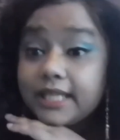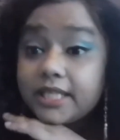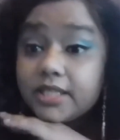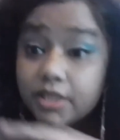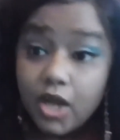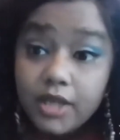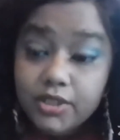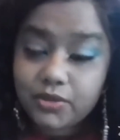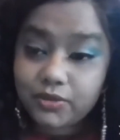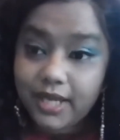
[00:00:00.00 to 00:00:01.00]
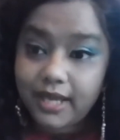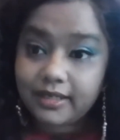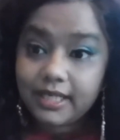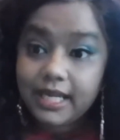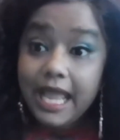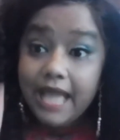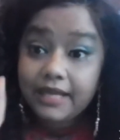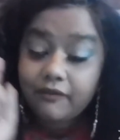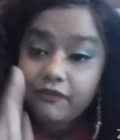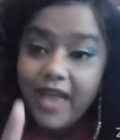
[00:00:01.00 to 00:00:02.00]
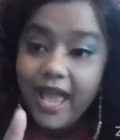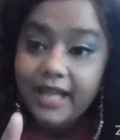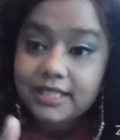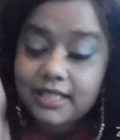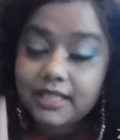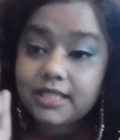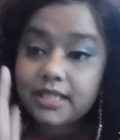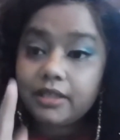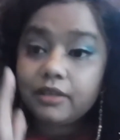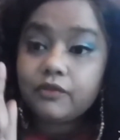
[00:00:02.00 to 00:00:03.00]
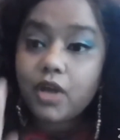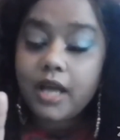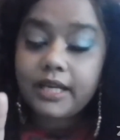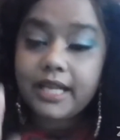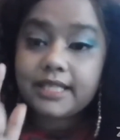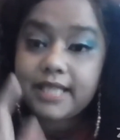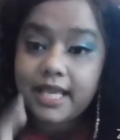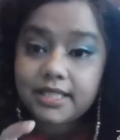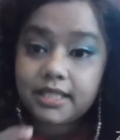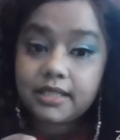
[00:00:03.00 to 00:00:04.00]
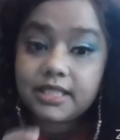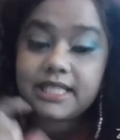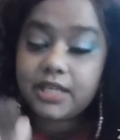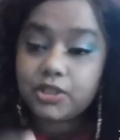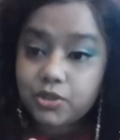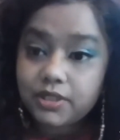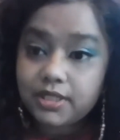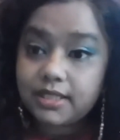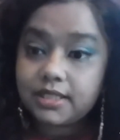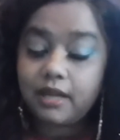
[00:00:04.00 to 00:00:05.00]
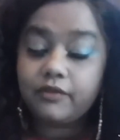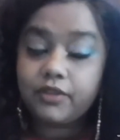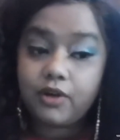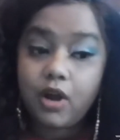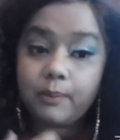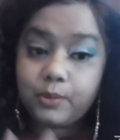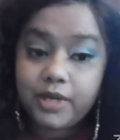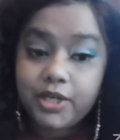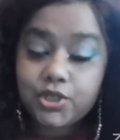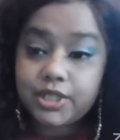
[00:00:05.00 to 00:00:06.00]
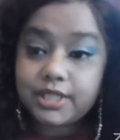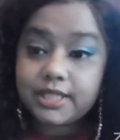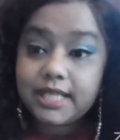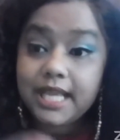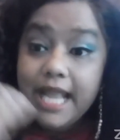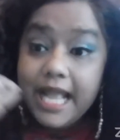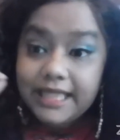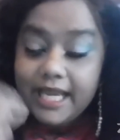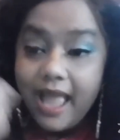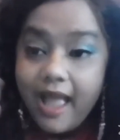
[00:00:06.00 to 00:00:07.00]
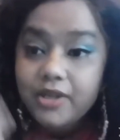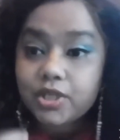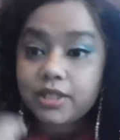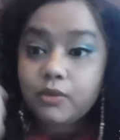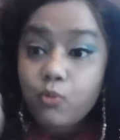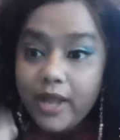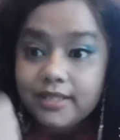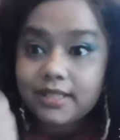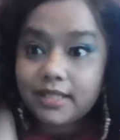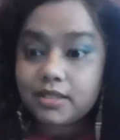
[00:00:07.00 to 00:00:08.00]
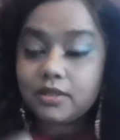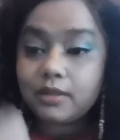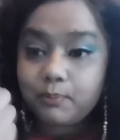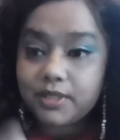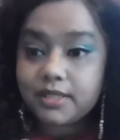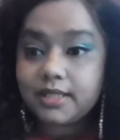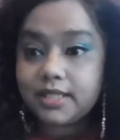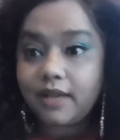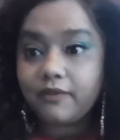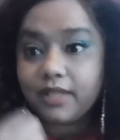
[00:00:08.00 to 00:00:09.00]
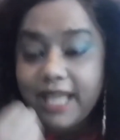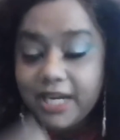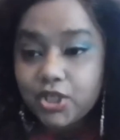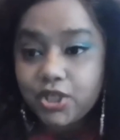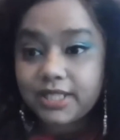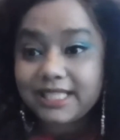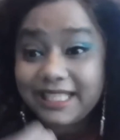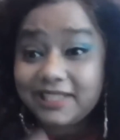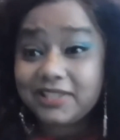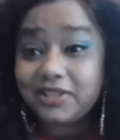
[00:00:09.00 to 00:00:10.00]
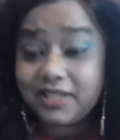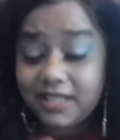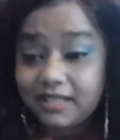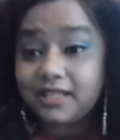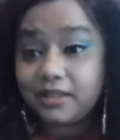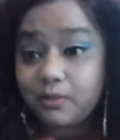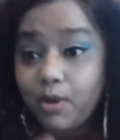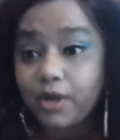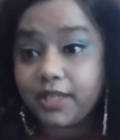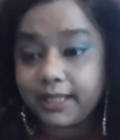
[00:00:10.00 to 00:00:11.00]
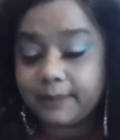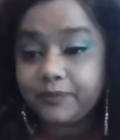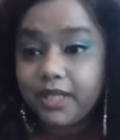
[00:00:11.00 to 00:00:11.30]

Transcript: They did not do that. And in fact, instead of not assessing the dangerousness of their operations, they actually went into the business of elections into the Indian market.